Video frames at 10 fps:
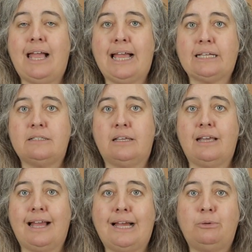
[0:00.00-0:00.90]

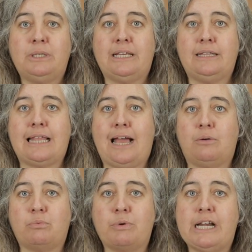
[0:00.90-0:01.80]
acting out in
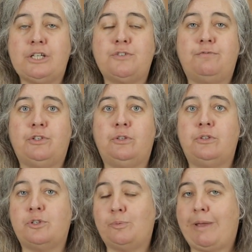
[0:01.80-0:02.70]
that
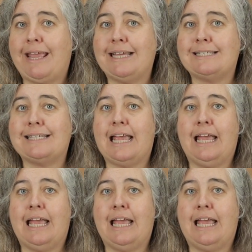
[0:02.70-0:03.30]
rageful space,